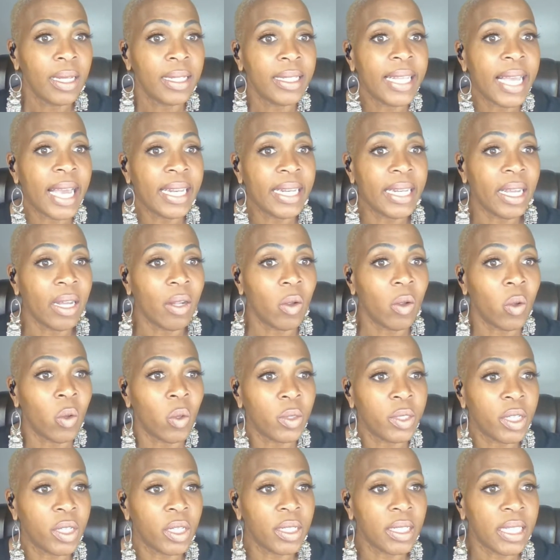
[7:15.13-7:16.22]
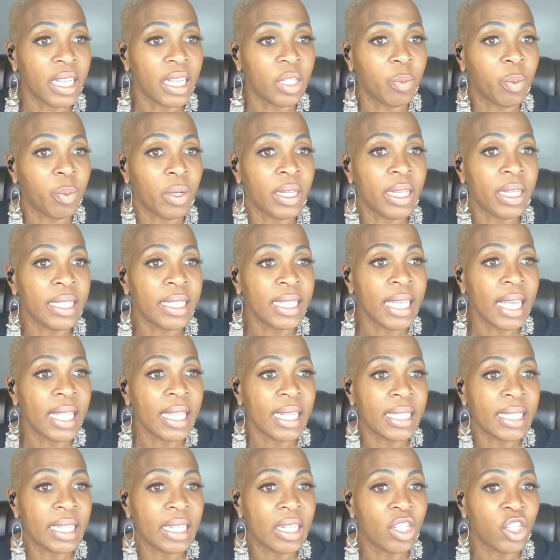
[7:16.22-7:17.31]
Daniel Olton says police
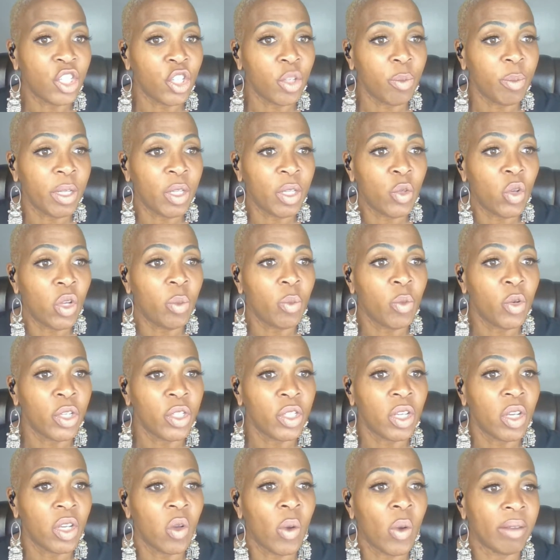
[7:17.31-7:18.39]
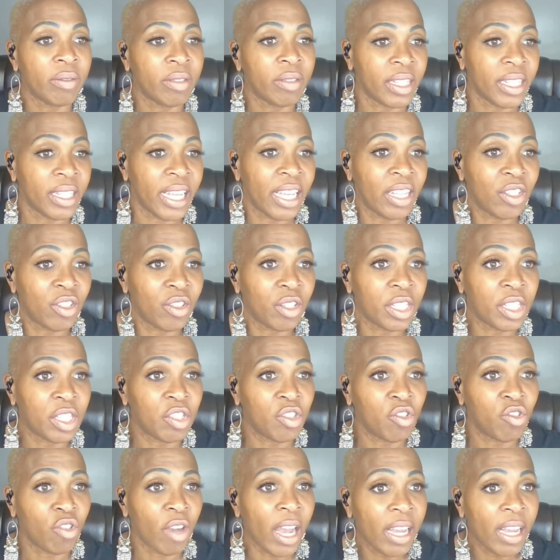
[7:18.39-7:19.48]
and the city should be doing more to go after
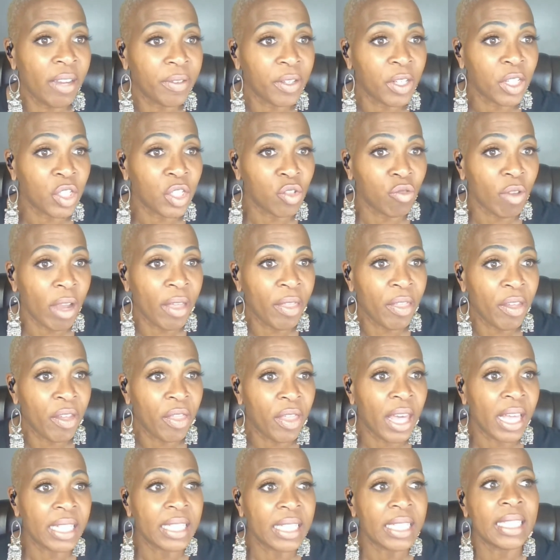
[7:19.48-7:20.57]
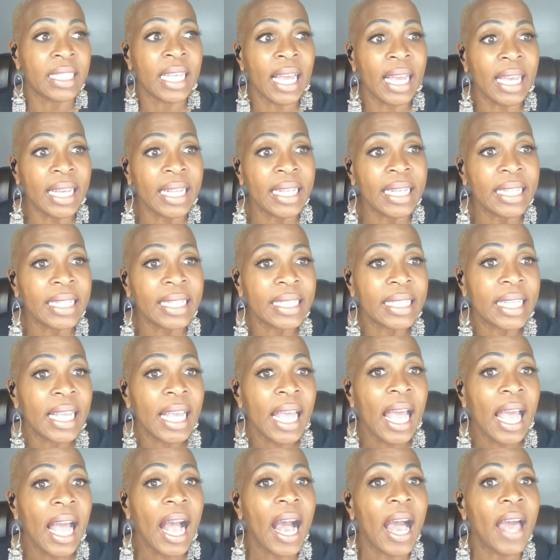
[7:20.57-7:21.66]
dangerous drivers rather than cyclists.
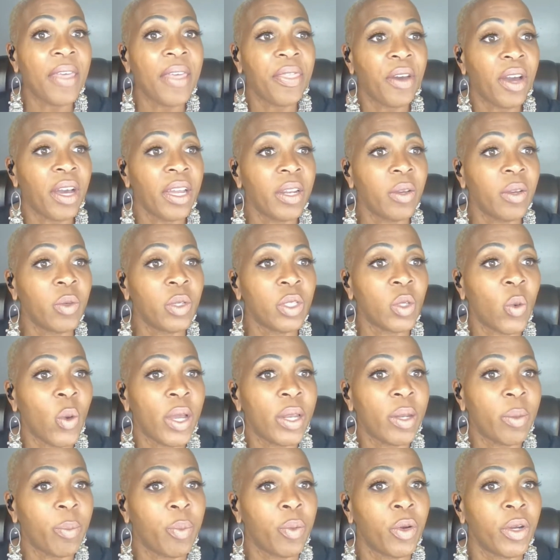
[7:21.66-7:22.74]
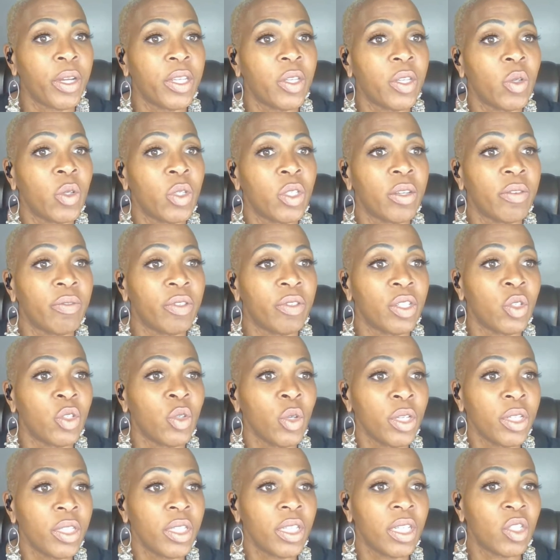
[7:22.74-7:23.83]
I thought it was quite a poor use of
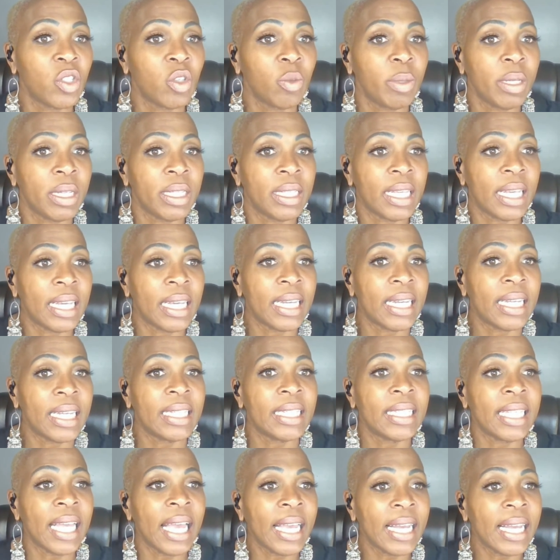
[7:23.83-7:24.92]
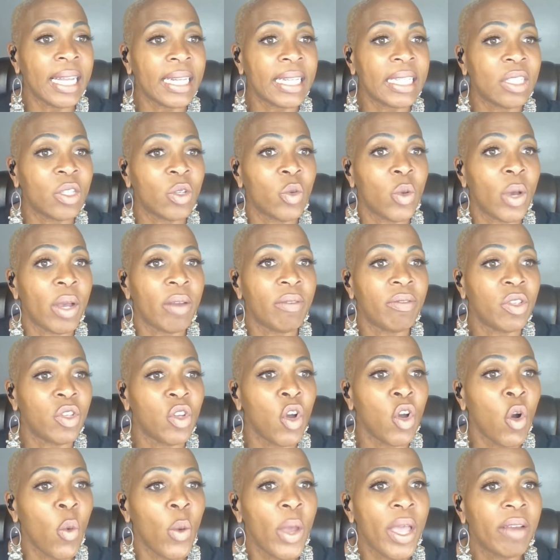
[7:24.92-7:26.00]
resources to be ticketing cyclists who have
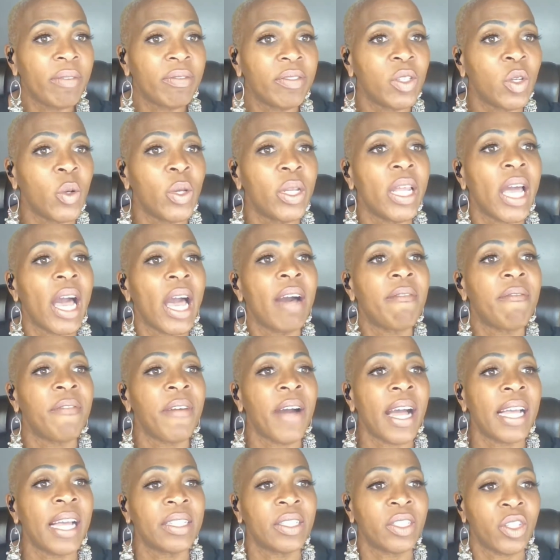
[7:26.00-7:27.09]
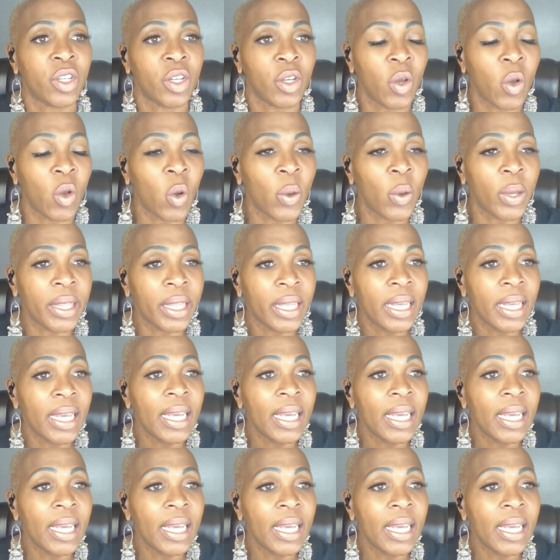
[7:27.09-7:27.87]
no way of knowing how fast they're going.